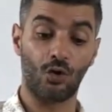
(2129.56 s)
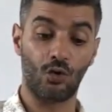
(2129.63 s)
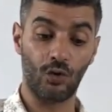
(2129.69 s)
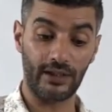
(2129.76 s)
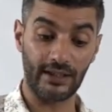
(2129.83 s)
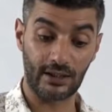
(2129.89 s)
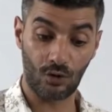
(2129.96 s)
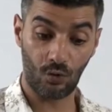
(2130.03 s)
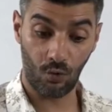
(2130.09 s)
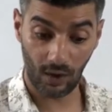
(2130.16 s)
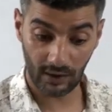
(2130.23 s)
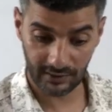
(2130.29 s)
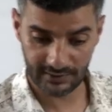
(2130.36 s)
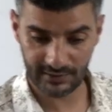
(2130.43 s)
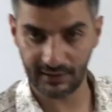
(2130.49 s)

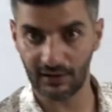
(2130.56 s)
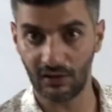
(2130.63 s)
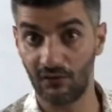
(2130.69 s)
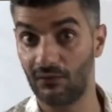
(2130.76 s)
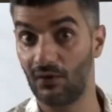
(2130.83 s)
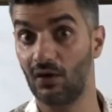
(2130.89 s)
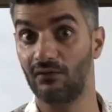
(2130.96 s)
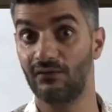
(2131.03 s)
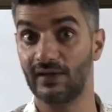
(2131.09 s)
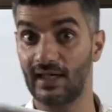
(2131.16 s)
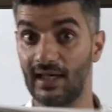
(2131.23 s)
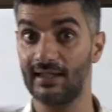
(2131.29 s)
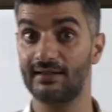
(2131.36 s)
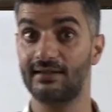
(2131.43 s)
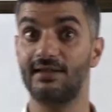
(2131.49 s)
equality of all
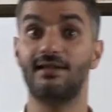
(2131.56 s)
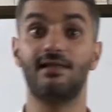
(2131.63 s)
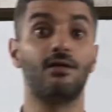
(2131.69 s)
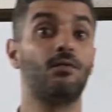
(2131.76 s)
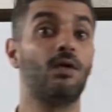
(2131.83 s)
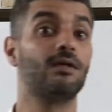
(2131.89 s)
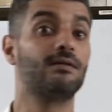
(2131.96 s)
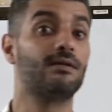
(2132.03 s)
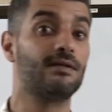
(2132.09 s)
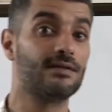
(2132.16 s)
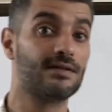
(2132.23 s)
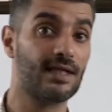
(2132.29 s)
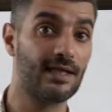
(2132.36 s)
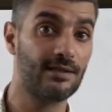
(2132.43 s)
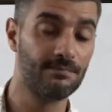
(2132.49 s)
varieties. They want the
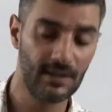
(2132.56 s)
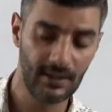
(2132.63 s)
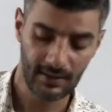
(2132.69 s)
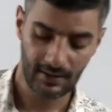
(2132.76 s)
same